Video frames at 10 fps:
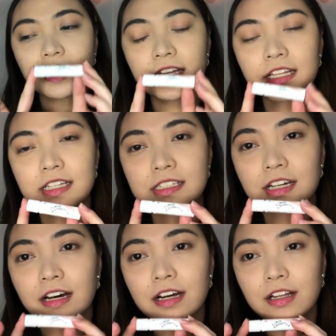It is
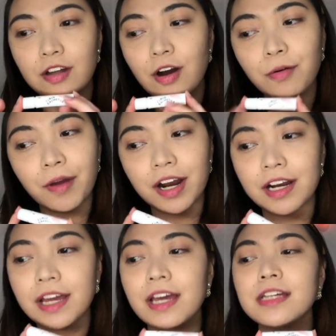the
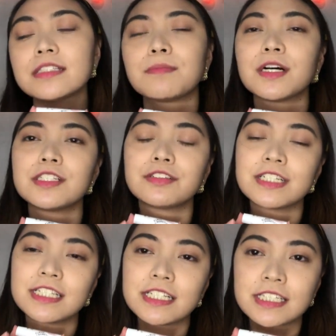long-wearing,
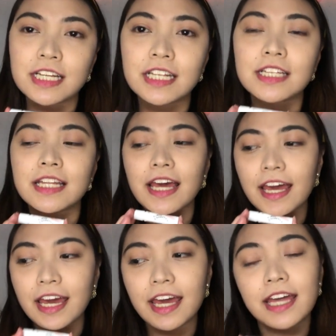smudge-resistant,
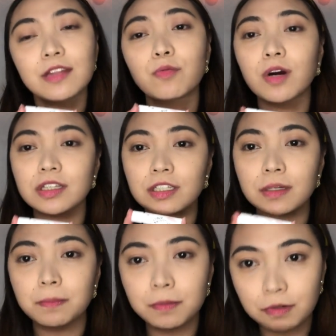and
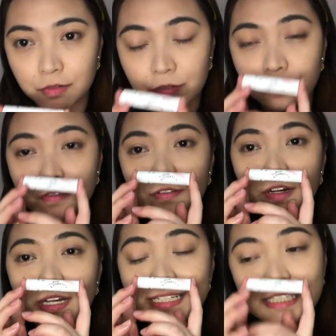waterproof
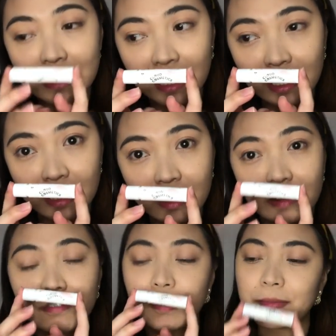stick
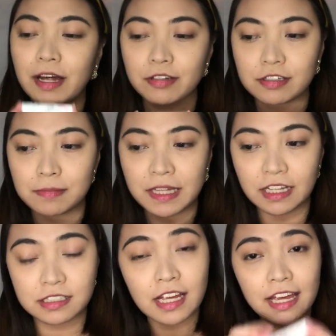from Cloud
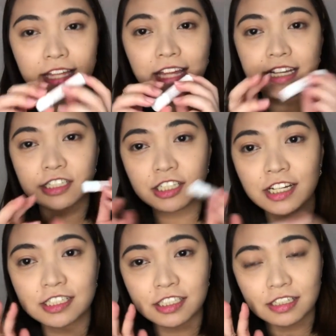Cosmetics. It has
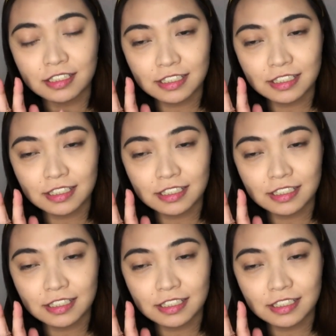six